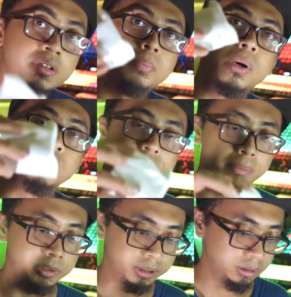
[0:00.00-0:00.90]
the power
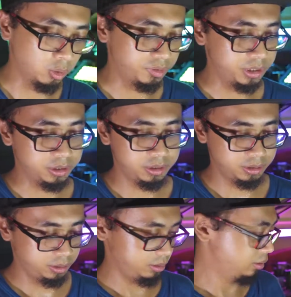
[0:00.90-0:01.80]
adapter over here.
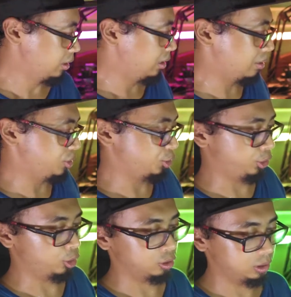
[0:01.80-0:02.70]
Let me show
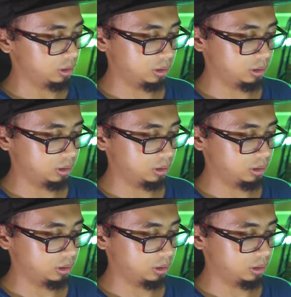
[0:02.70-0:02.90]
you all.